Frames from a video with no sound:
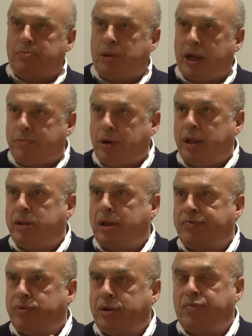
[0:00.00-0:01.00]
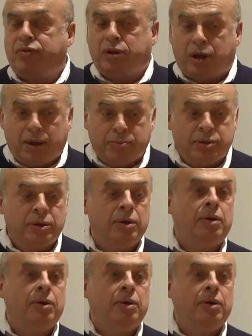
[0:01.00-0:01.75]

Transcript: blackmail and for different games.